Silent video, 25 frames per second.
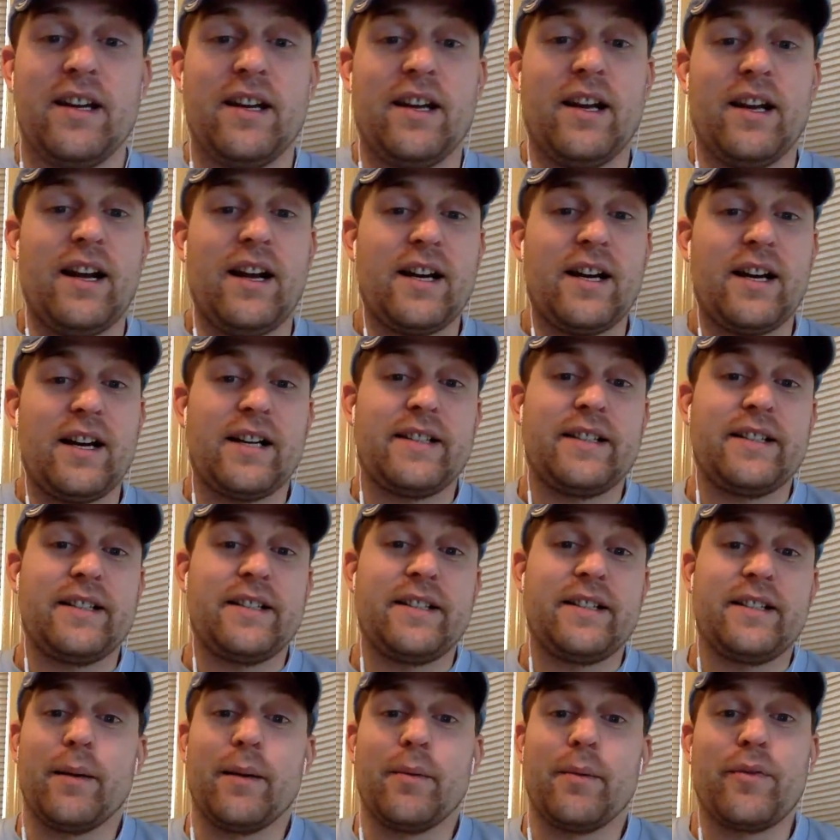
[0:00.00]

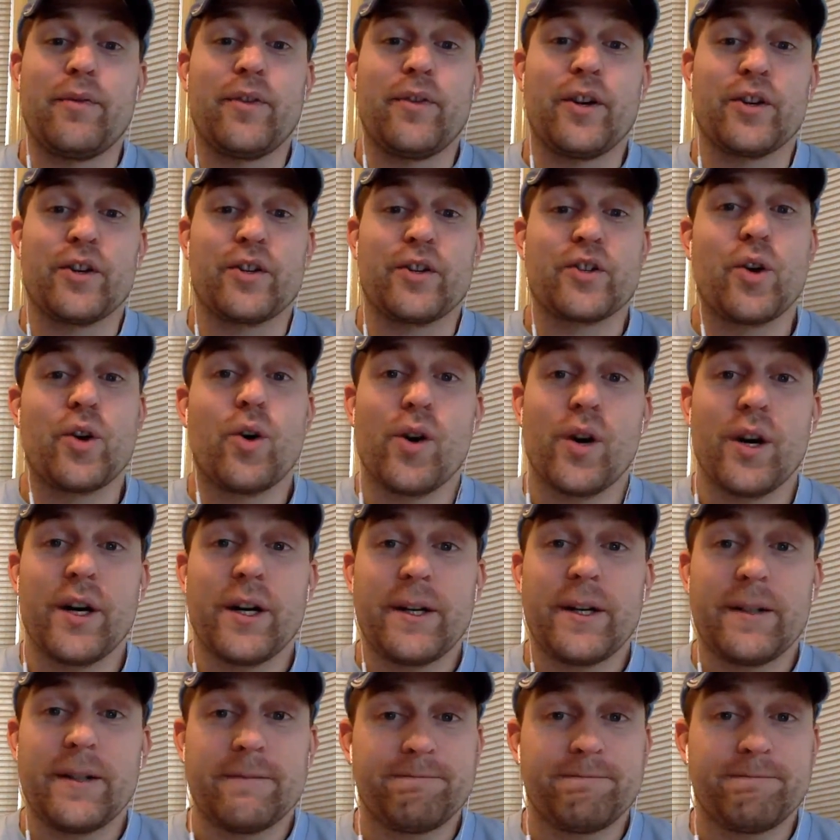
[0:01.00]
double figure scoring.